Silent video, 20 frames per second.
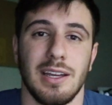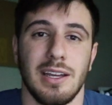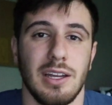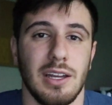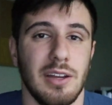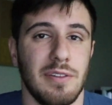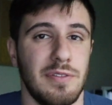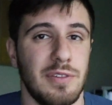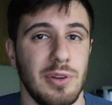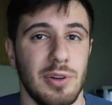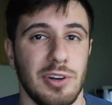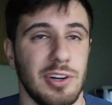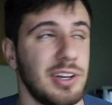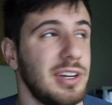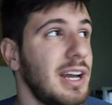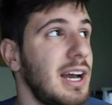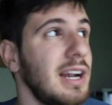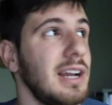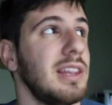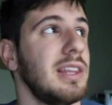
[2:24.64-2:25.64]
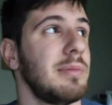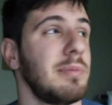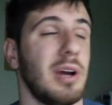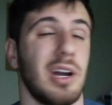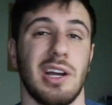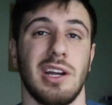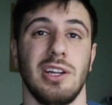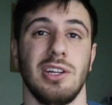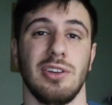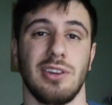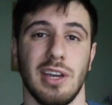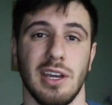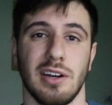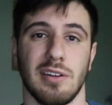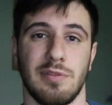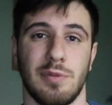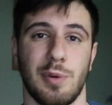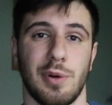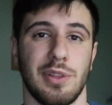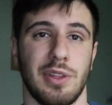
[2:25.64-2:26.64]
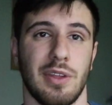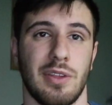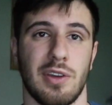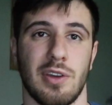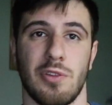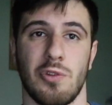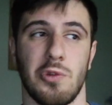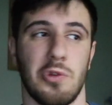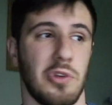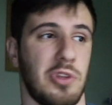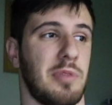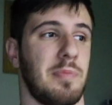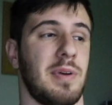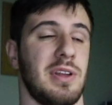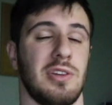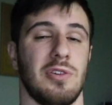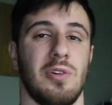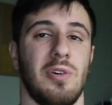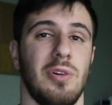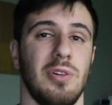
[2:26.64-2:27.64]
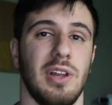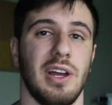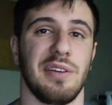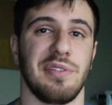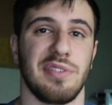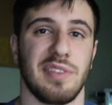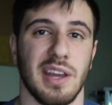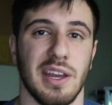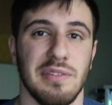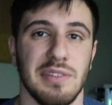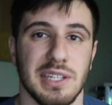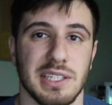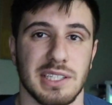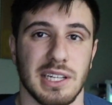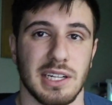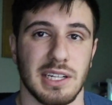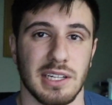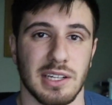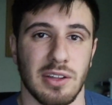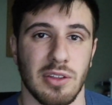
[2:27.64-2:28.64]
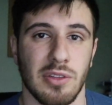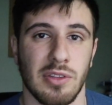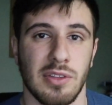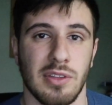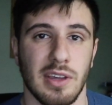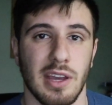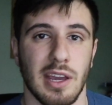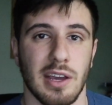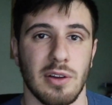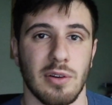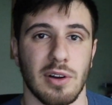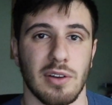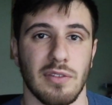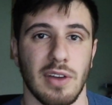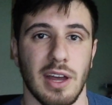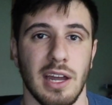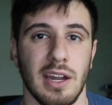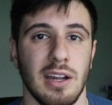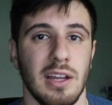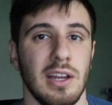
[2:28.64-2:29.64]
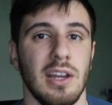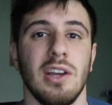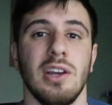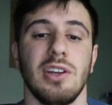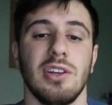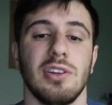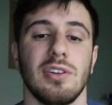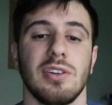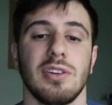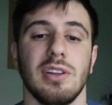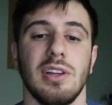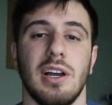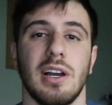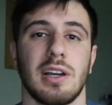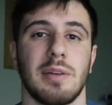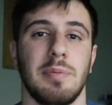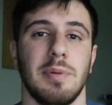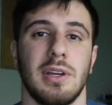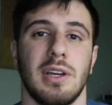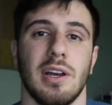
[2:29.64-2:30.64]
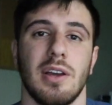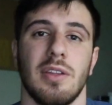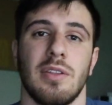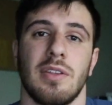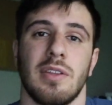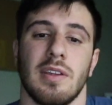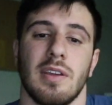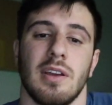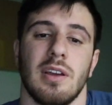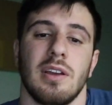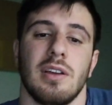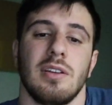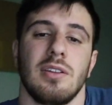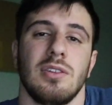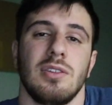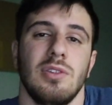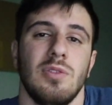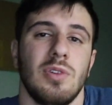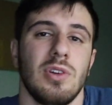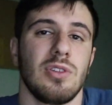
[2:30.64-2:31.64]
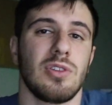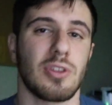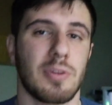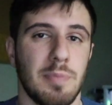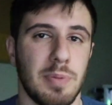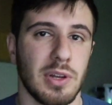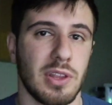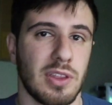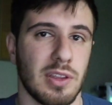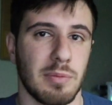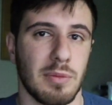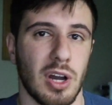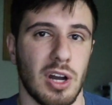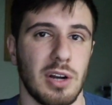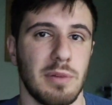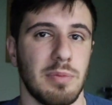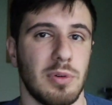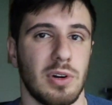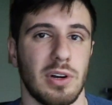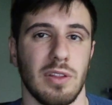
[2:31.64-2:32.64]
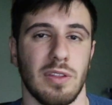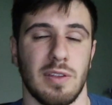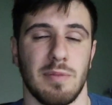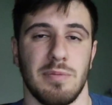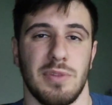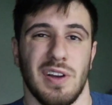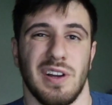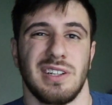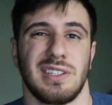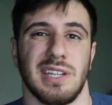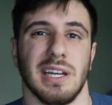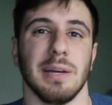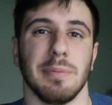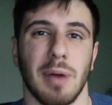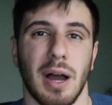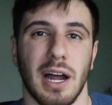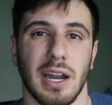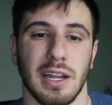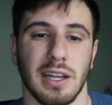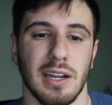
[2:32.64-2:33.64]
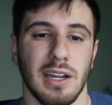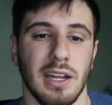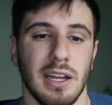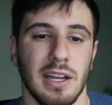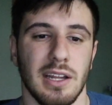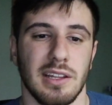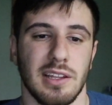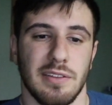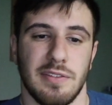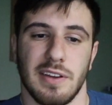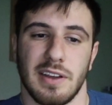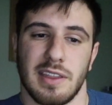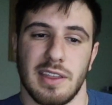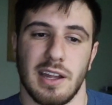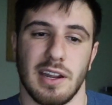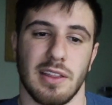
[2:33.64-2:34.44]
if you're not in the market and you can't afford this because you just spent your whole life savings on a C8 Corvette, you're in luck because you can just put some cardboard and some duct tape on it to fix that